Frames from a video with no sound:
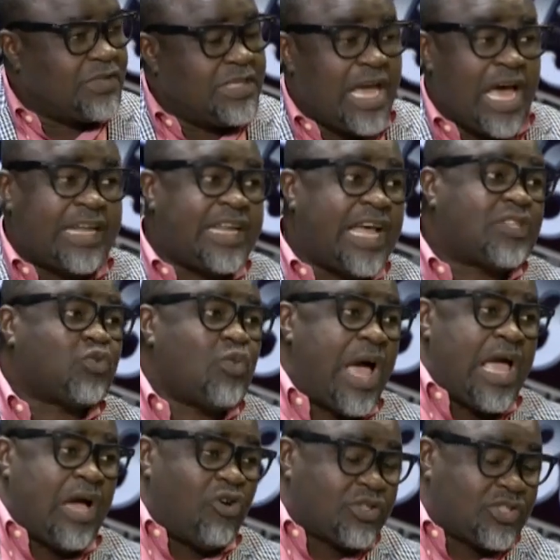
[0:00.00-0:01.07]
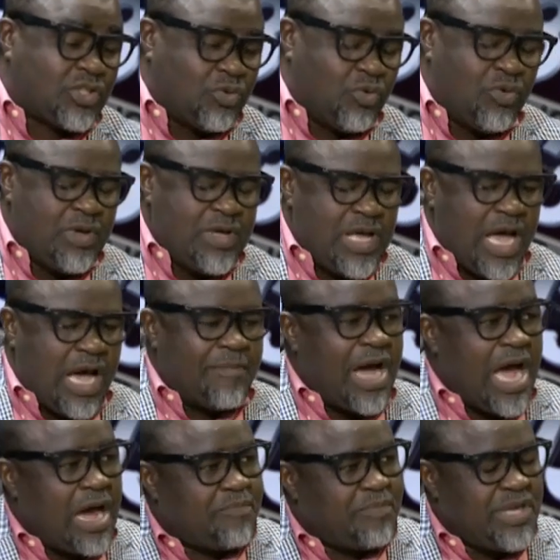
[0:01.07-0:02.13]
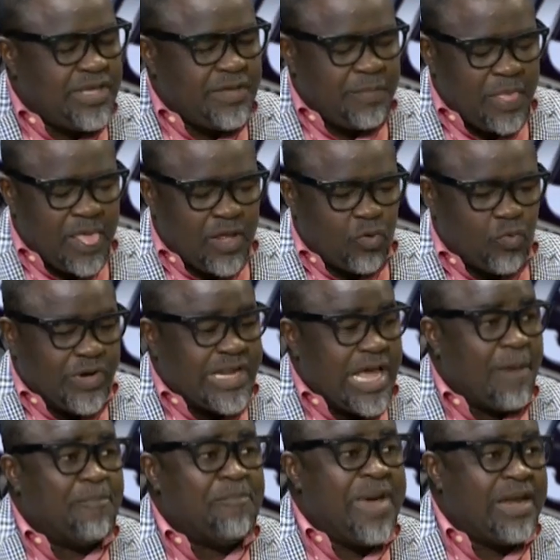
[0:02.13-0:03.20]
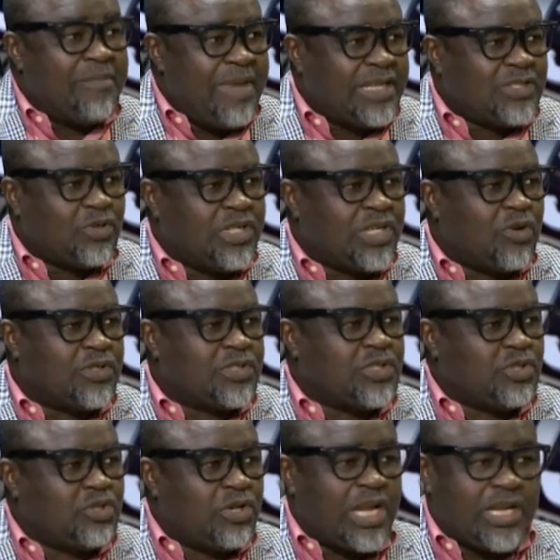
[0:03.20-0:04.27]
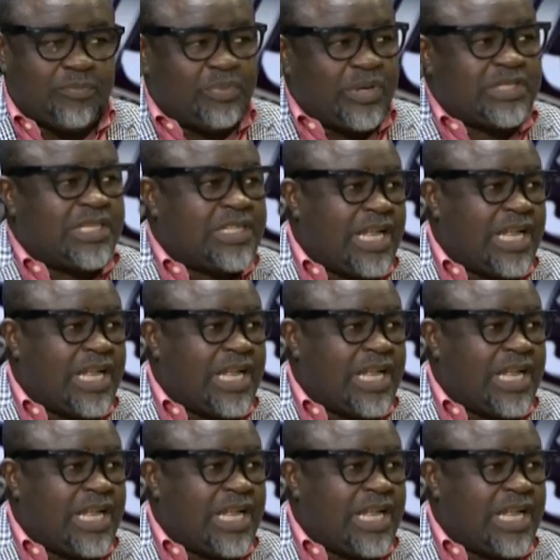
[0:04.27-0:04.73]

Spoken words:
And that's why also I'm happy with the amendment to the constitution that the president had